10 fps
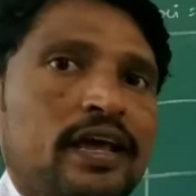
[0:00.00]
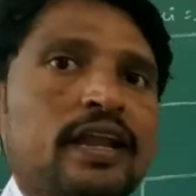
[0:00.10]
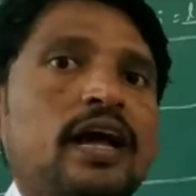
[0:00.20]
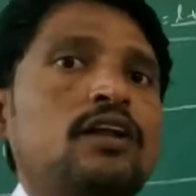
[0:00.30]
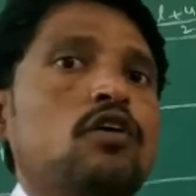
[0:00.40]

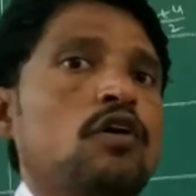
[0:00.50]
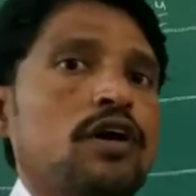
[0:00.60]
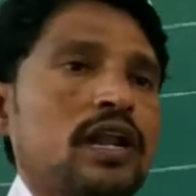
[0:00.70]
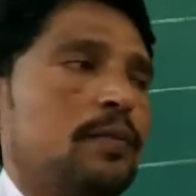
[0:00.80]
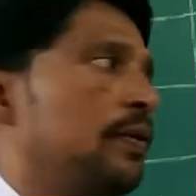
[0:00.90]
Here
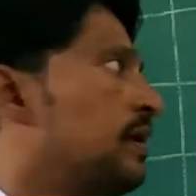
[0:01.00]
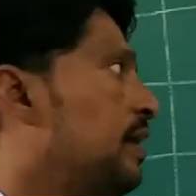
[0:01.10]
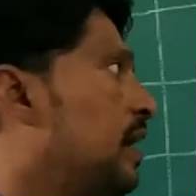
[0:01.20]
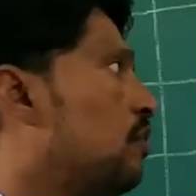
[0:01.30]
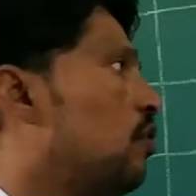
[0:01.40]
non-overlapping,
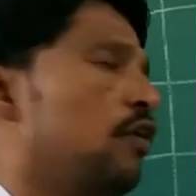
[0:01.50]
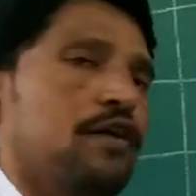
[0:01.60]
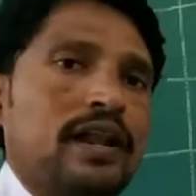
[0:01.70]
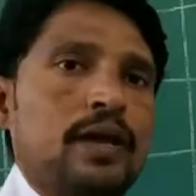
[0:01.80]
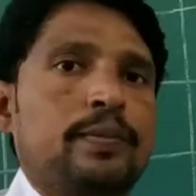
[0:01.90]
here
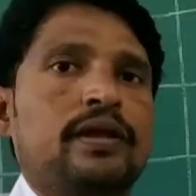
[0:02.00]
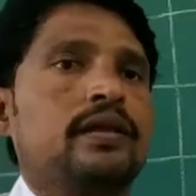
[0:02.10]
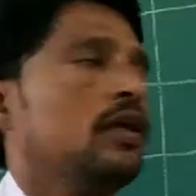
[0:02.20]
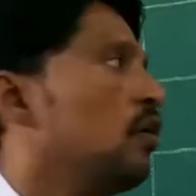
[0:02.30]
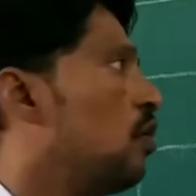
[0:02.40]

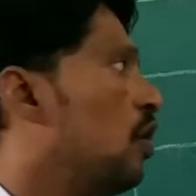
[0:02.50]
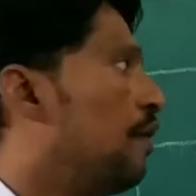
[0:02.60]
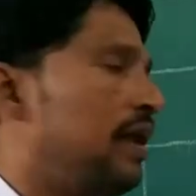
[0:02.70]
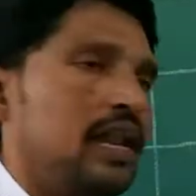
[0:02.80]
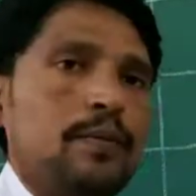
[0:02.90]
overlapping.
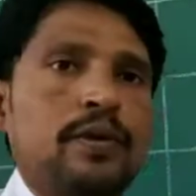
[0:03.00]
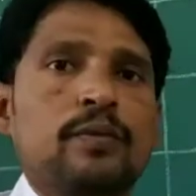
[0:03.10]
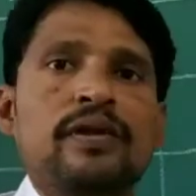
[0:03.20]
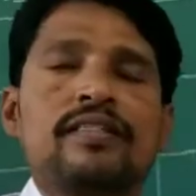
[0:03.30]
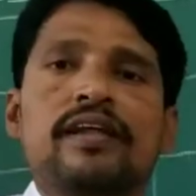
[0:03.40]

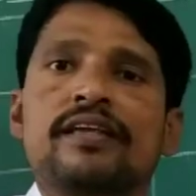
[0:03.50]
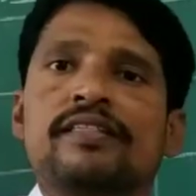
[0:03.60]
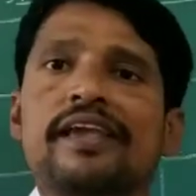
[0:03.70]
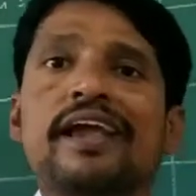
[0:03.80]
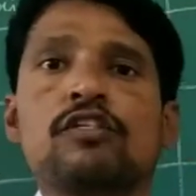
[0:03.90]
Overlapping means that
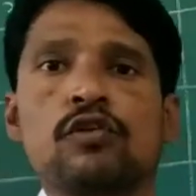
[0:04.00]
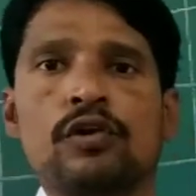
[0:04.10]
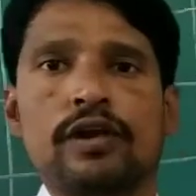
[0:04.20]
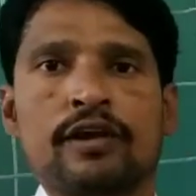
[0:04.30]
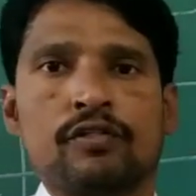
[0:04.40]
is
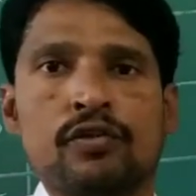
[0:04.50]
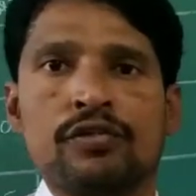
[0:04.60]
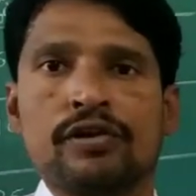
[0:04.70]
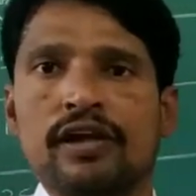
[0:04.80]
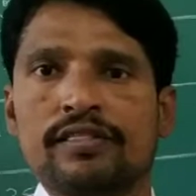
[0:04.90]

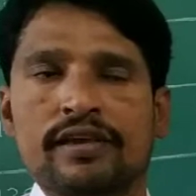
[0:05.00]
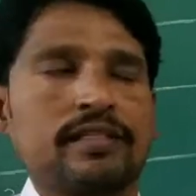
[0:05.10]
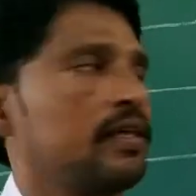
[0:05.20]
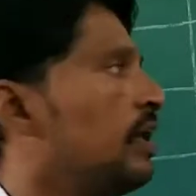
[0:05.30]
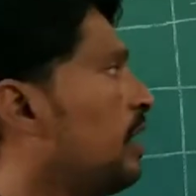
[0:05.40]
exclusive
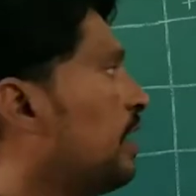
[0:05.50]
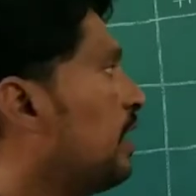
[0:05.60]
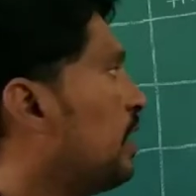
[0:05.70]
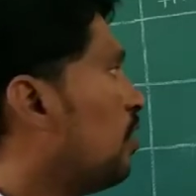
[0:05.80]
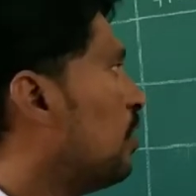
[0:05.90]
classes.
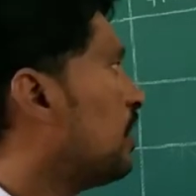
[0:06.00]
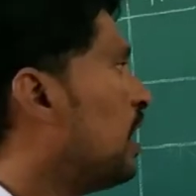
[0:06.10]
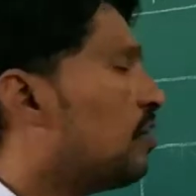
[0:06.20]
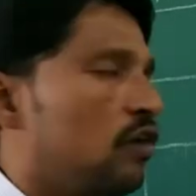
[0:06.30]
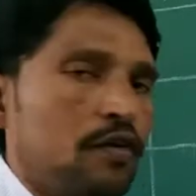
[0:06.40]

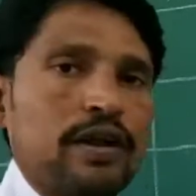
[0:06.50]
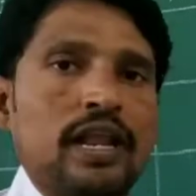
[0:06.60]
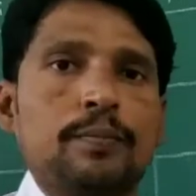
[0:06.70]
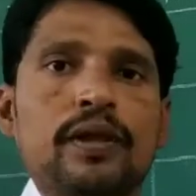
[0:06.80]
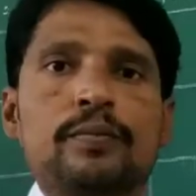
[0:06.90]

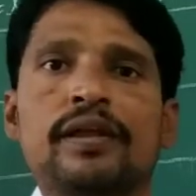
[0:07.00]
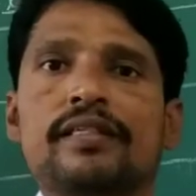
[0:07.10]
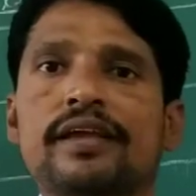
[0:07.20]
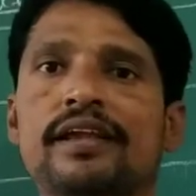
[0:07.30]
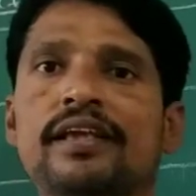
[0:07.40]
Non-overlapping
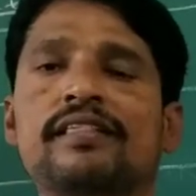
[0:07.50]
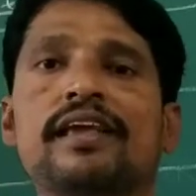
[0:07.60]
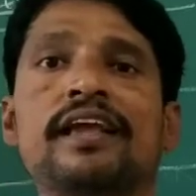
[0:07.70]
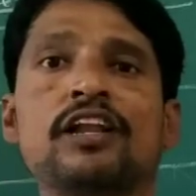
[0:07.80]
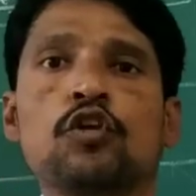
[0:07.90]
means it
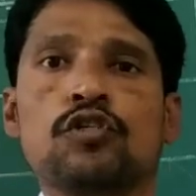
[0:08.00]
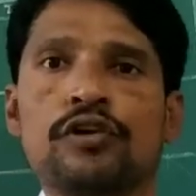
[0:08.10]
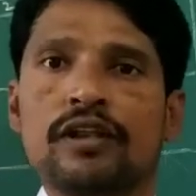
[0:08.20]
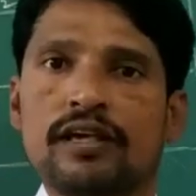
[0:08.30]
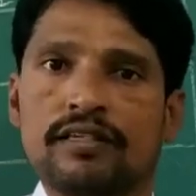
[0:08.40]
is
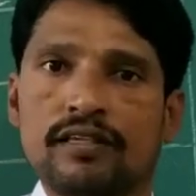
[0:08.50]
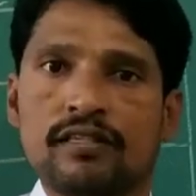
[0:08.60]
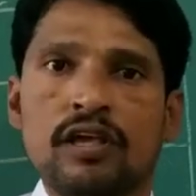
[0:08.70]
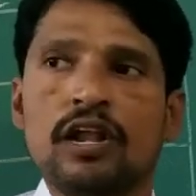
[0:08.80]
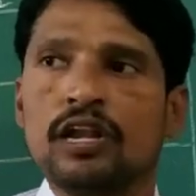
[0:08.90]
inclusive
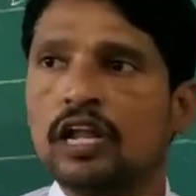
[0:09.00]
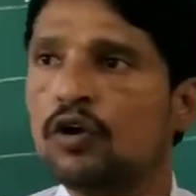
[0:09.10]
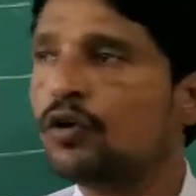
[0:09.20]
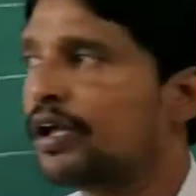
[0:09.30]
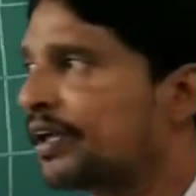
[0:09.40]
classes.
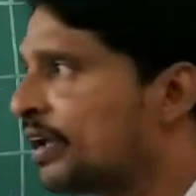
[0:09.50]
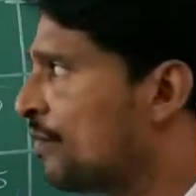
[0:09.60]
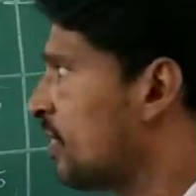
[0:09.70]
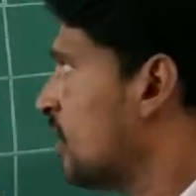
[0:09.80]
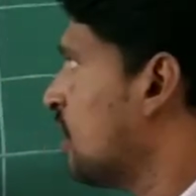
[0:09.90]
Now
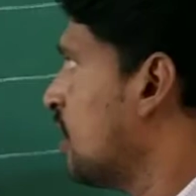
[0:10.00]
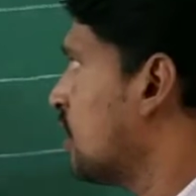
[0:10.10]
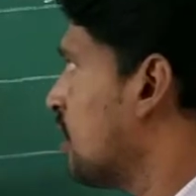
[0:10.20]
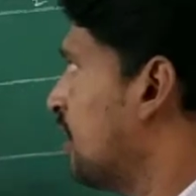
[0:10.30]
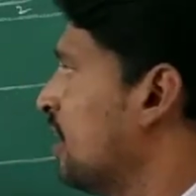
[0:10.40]
given the
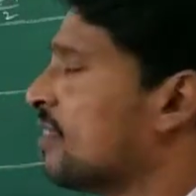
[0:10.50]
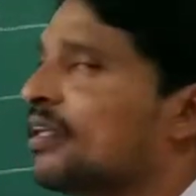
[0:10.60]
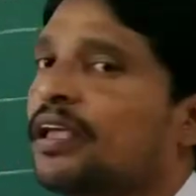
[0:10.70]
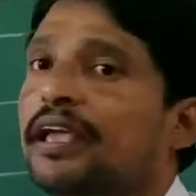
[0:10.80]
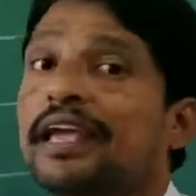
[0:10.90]
data
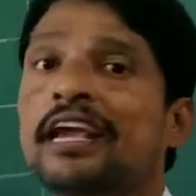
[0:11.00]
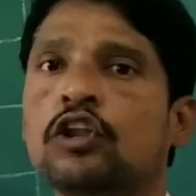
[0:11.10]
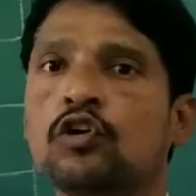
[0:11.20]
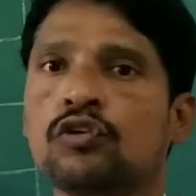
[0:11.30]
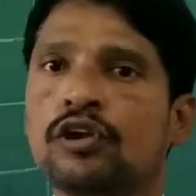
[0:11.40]
is
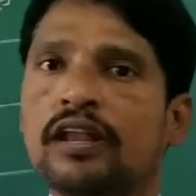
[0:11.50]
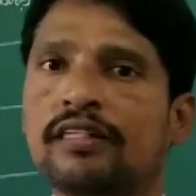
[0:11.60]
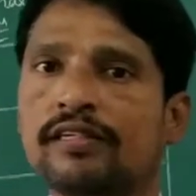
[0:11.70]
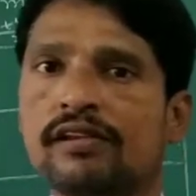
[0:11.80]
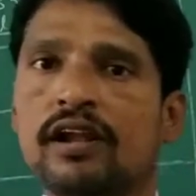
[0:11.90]
inclusive
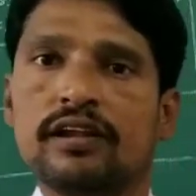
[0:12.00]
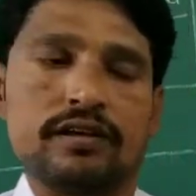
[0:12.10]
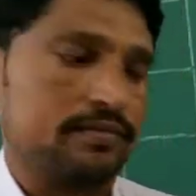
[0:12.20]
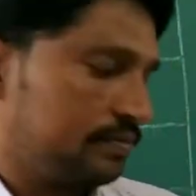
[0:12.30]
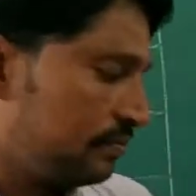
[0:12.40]
classes
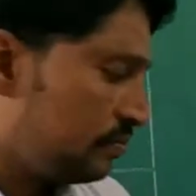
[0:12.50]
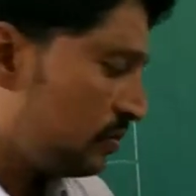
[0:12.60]
data.